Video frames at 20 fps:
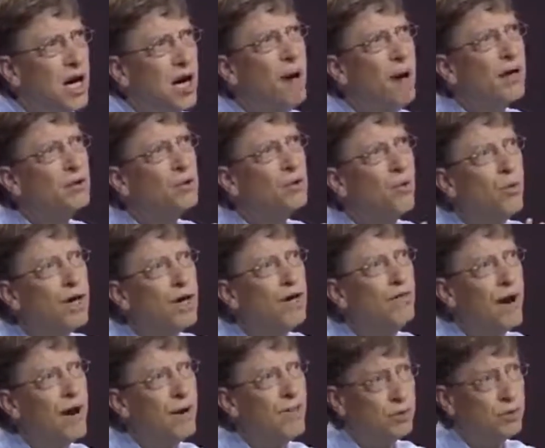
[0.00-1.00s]
About
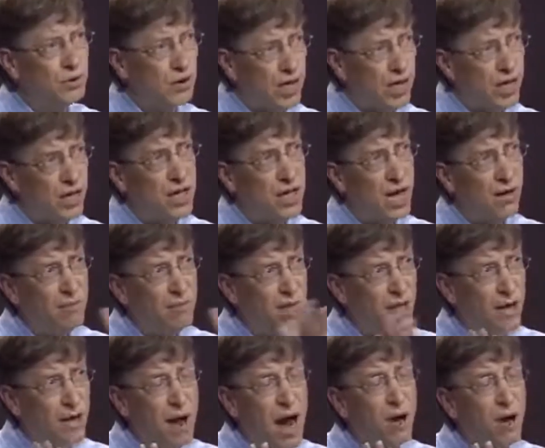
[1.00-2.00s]
25% of the time
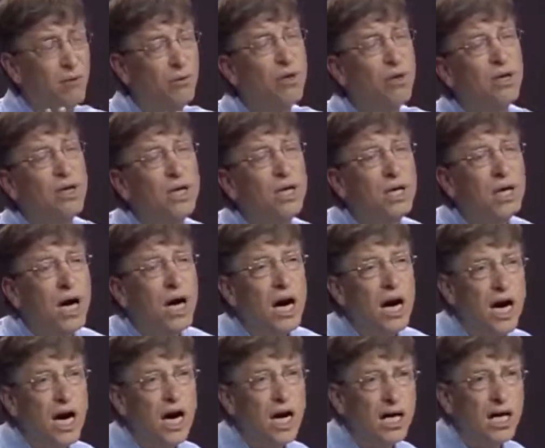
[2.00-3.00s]
that I'm out
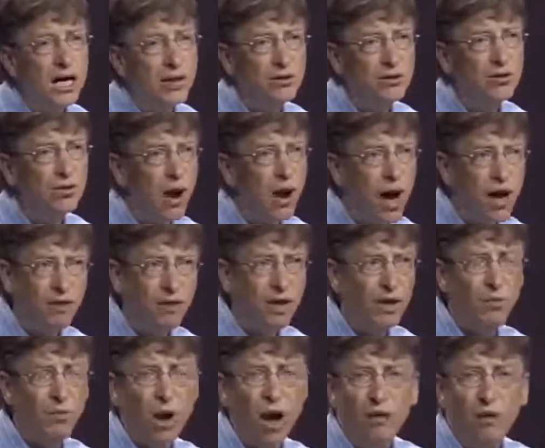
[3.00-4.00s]

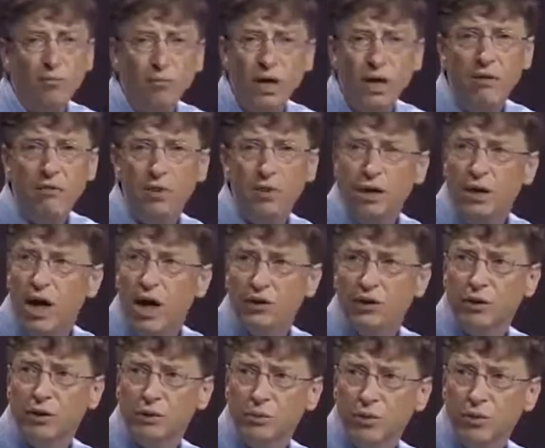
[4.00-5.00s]
traveling around, meeting with
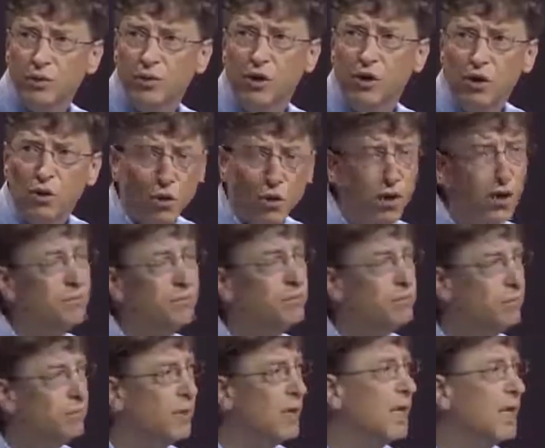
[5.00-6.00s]
customers, Europe,